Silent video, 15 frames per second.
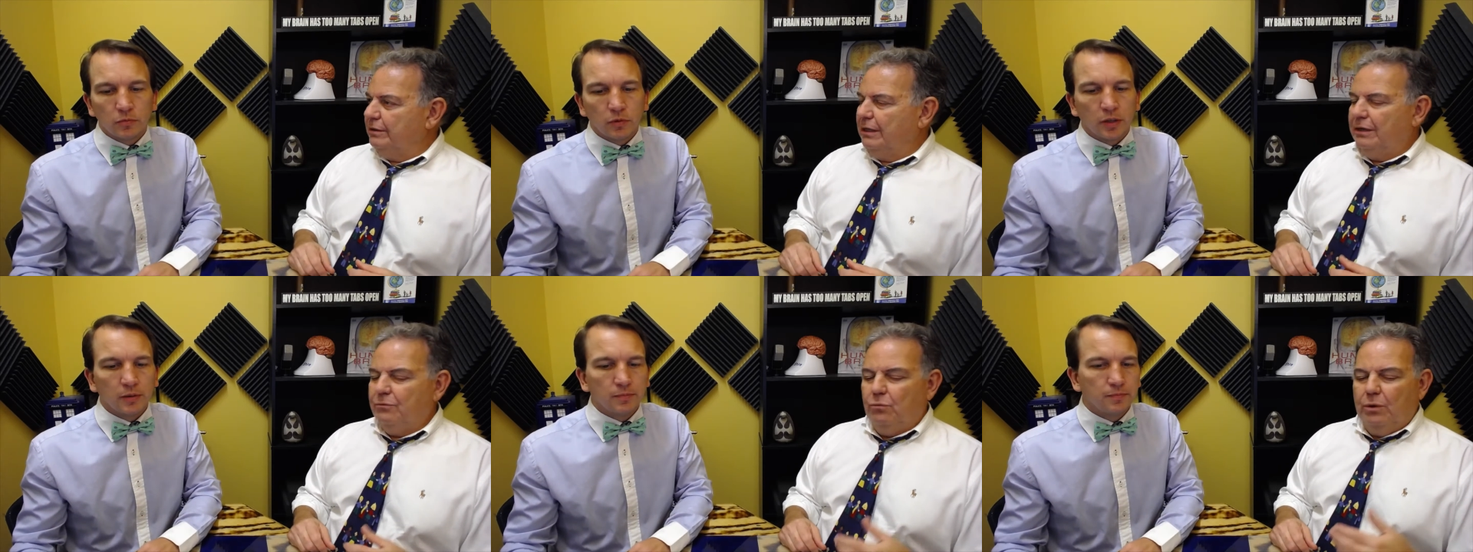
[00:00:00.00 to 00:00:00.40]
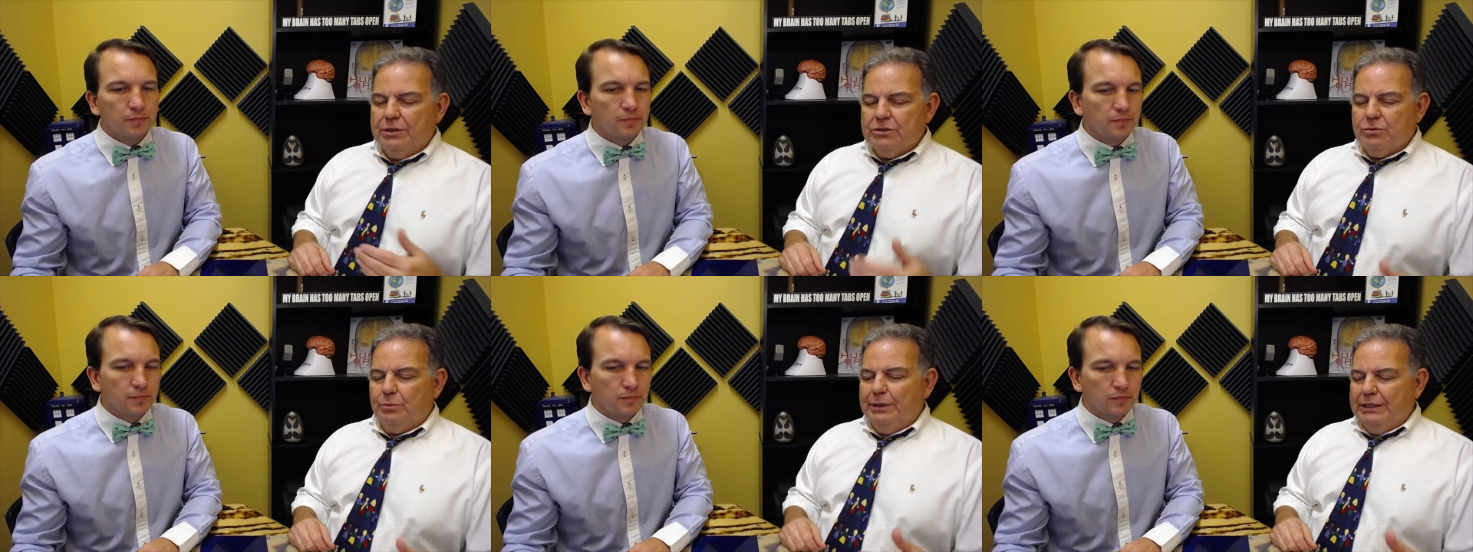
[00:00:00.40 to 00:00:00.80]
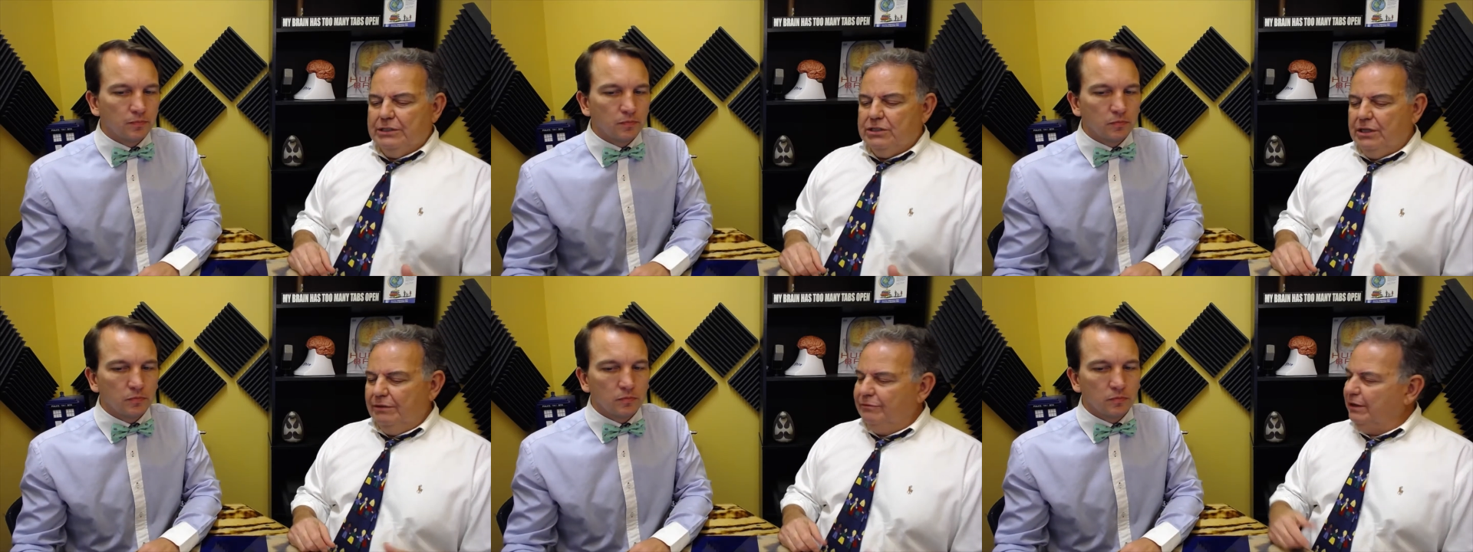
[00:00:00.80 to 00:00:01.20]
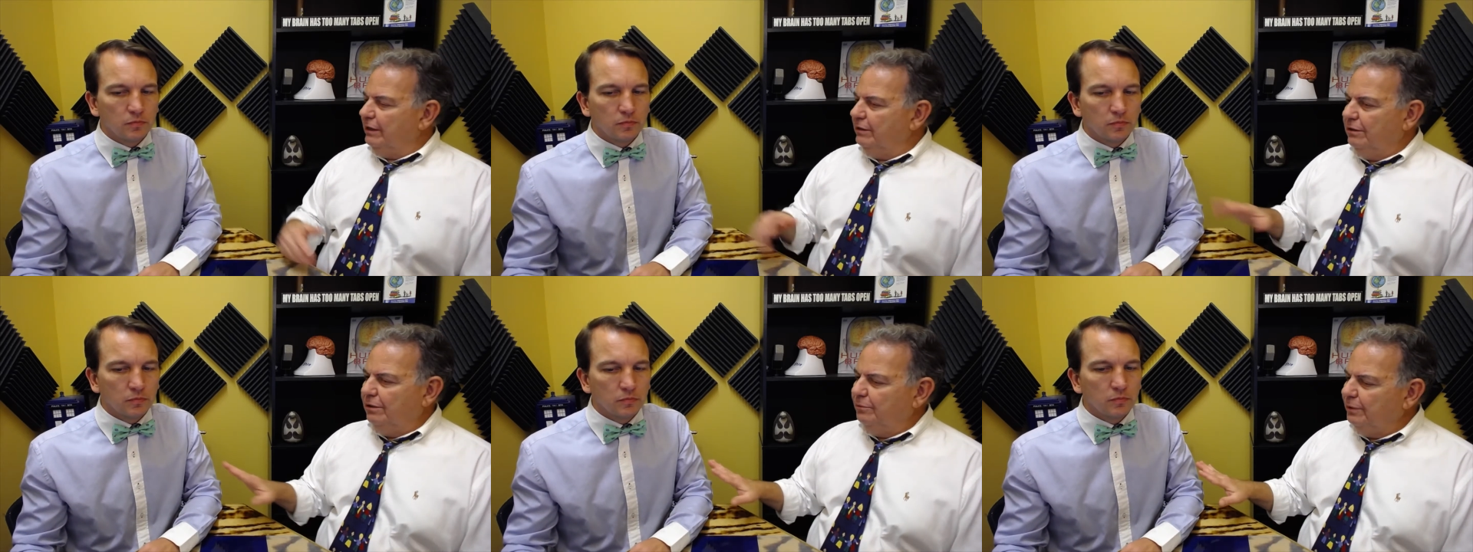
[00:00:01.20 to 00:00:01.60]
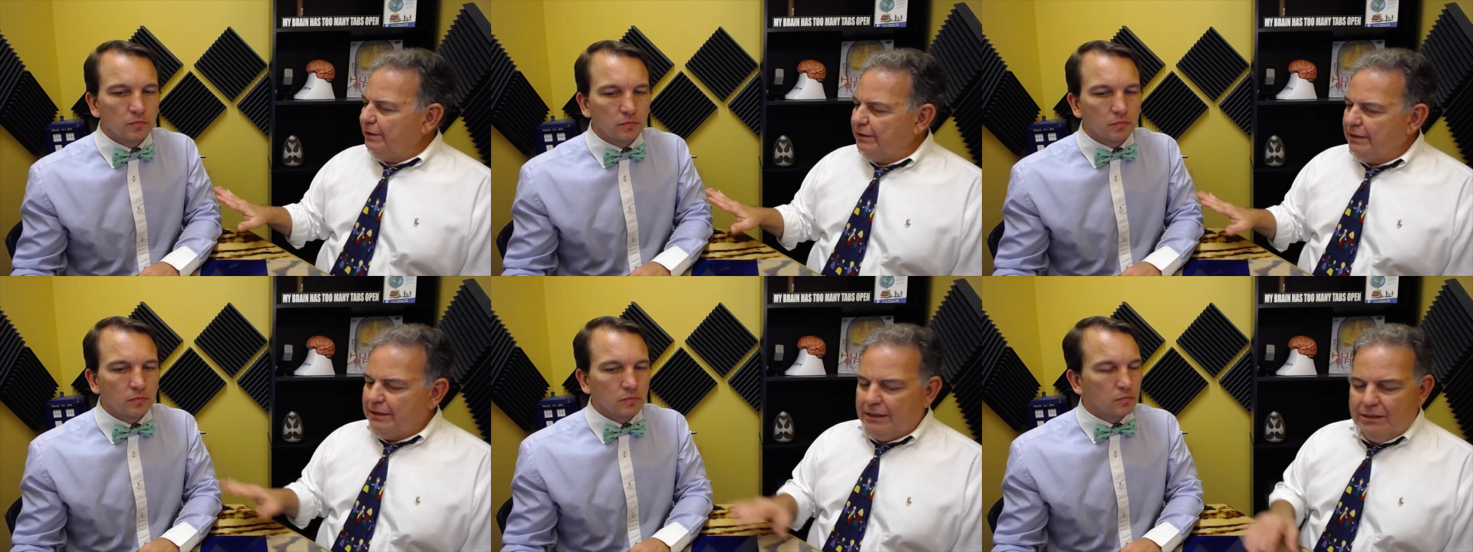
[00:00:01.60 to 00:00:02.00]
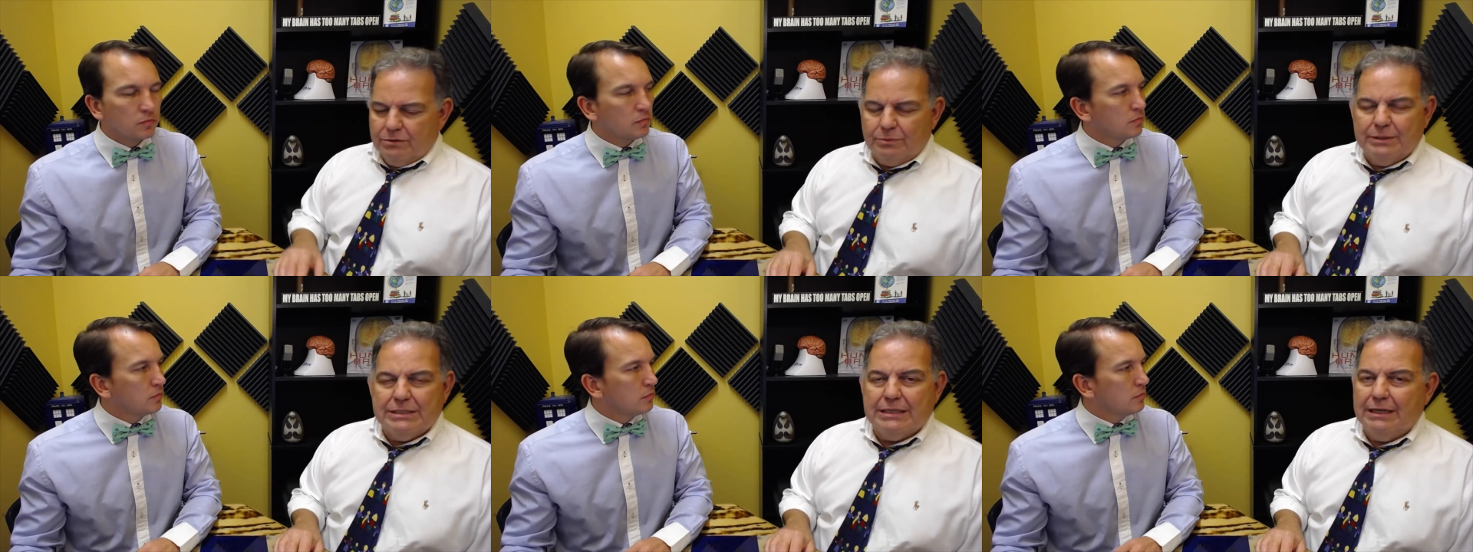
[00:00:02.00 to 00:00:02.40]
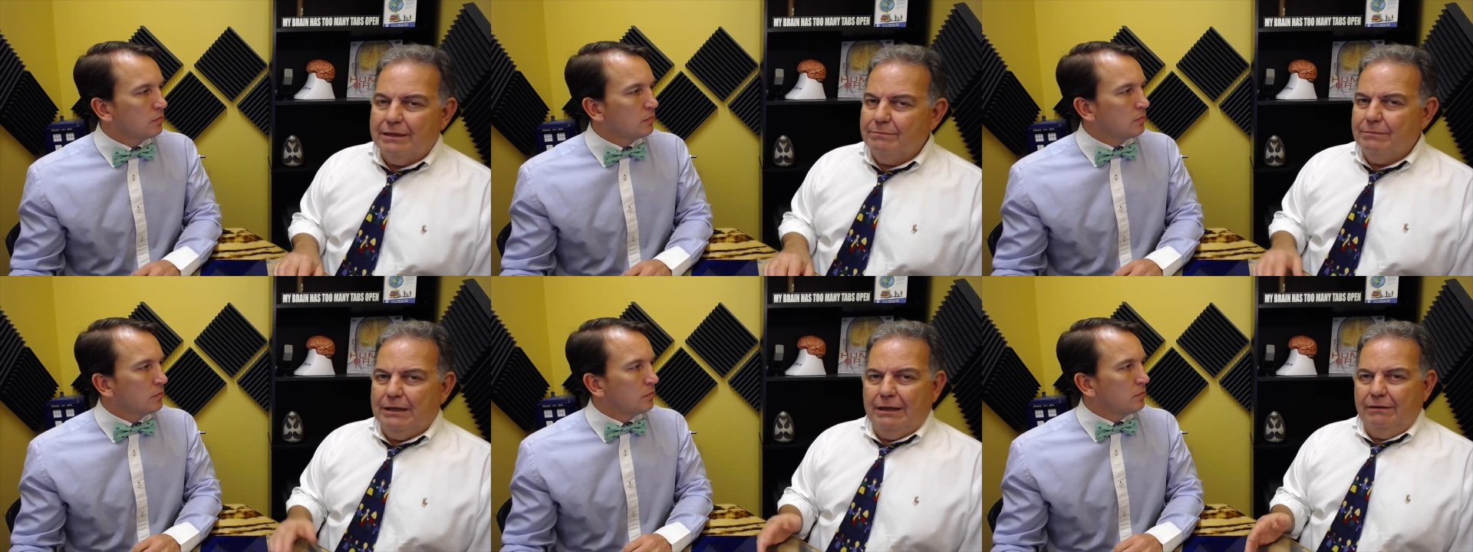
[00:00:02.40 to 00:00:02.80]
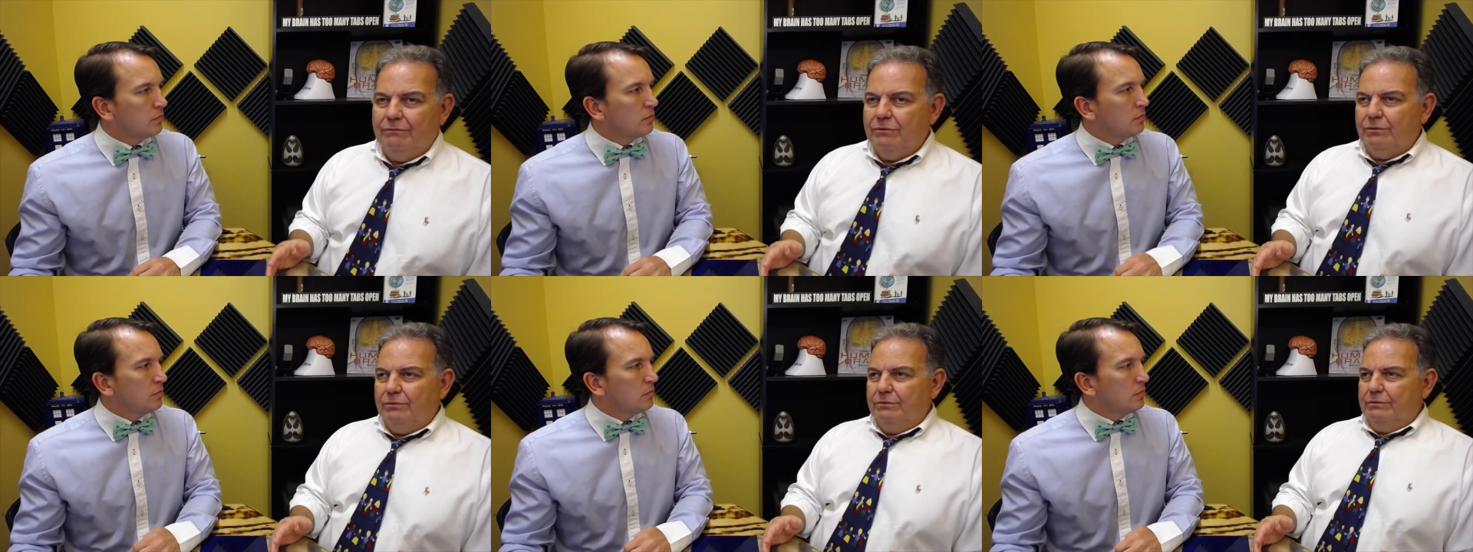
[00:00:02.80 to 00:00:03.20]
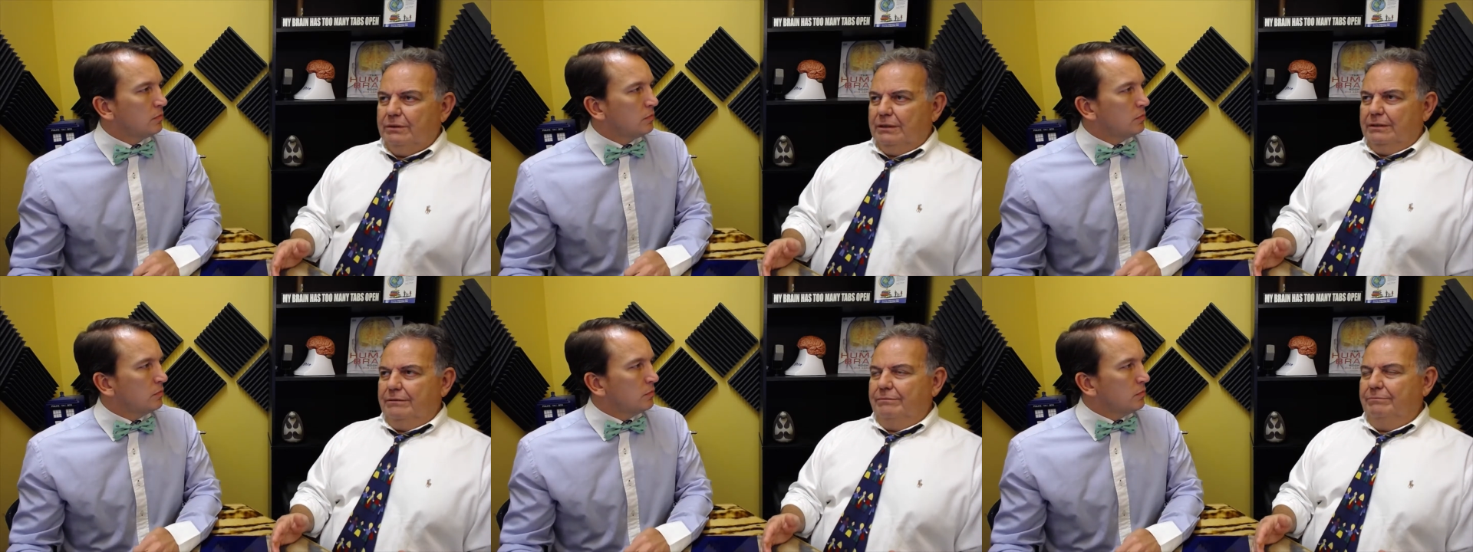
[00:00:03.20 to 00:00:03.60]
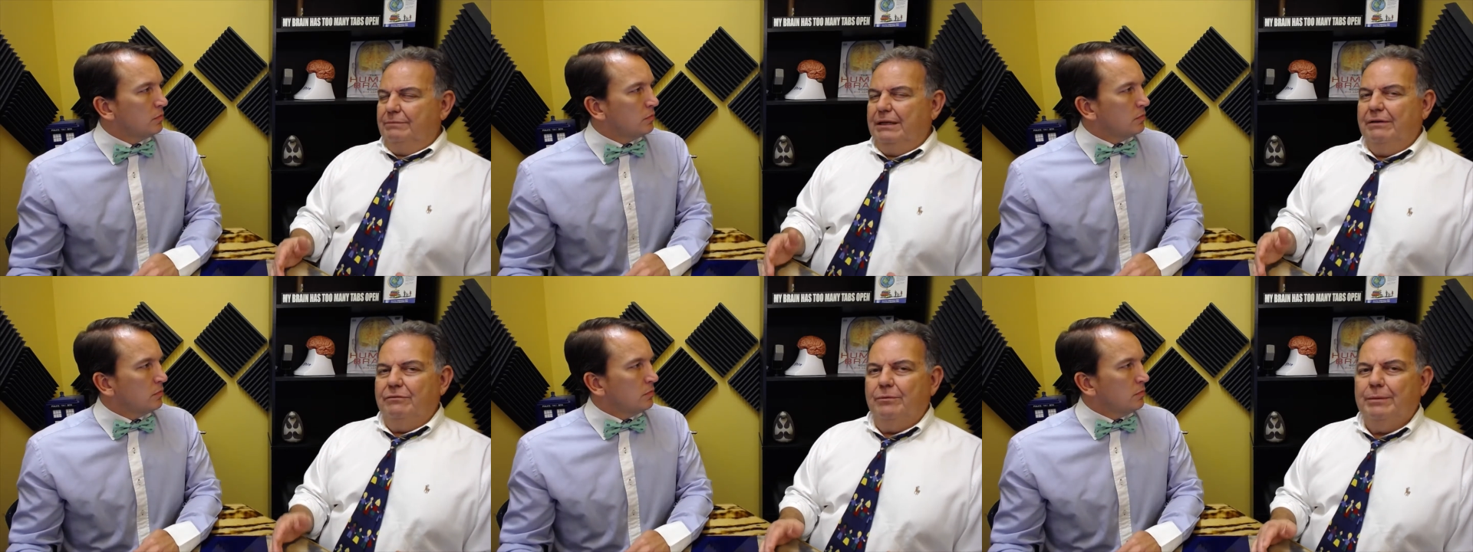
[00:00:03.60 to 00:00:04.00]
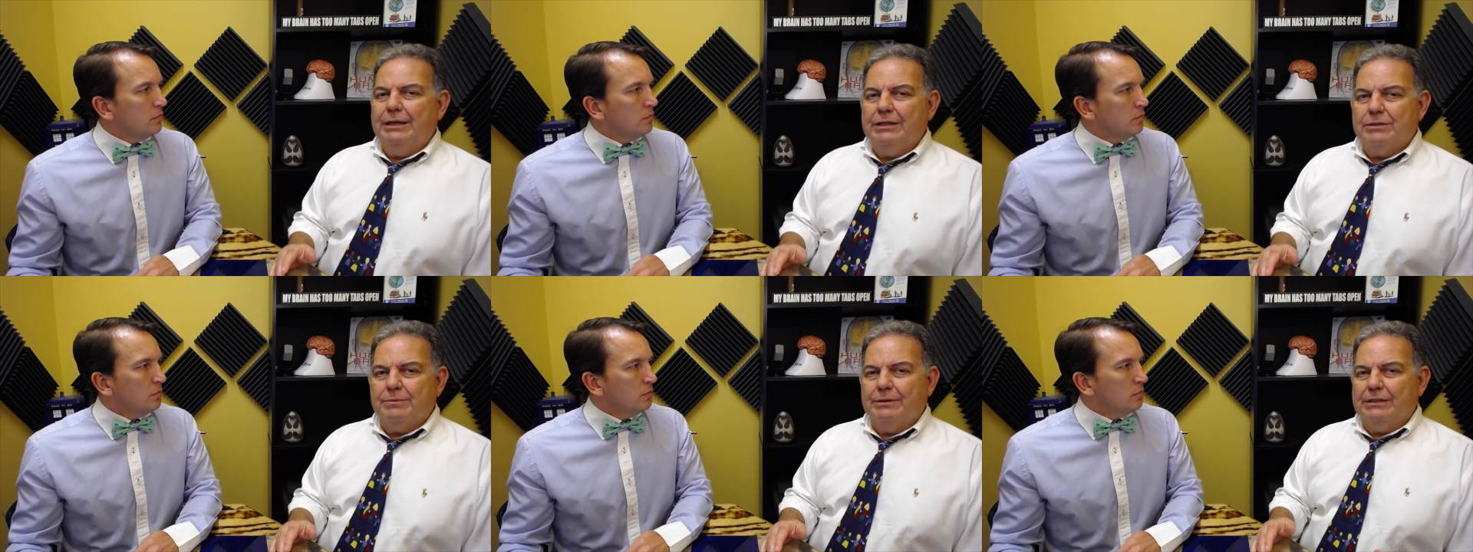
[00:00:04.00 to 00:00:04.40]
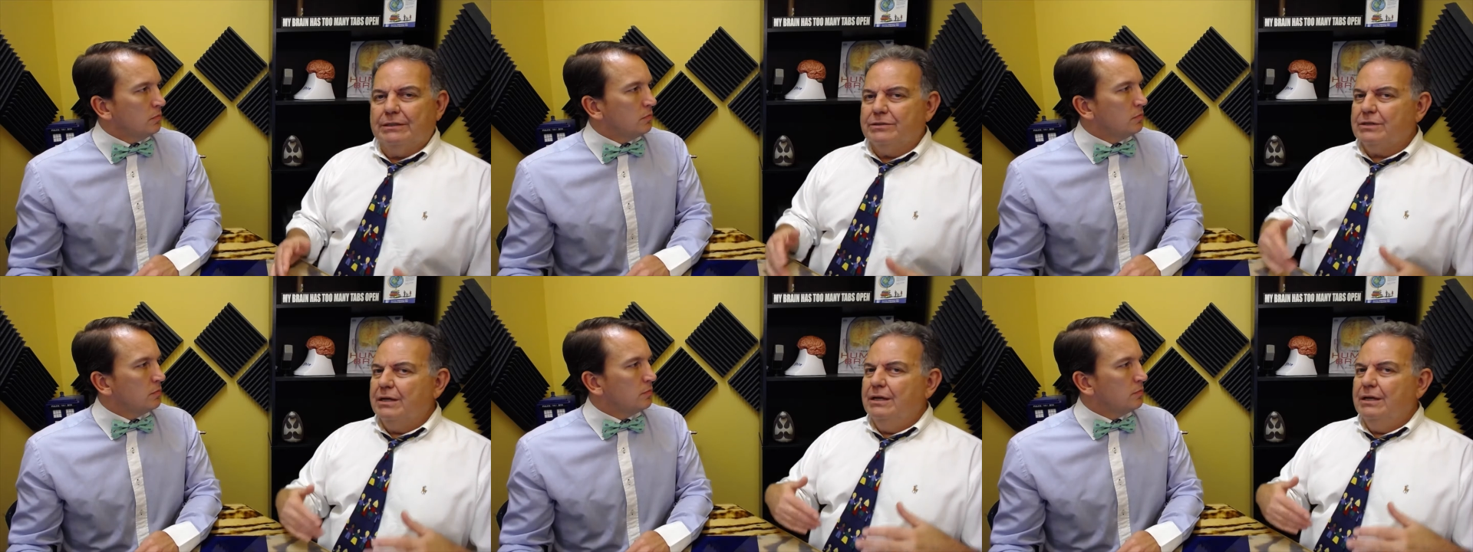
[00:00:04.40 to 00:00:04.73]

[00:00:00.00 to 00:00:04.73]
Speaker 1: Right. And once we achieve that, you know, one of the things we say in behavioral uh, behavior management is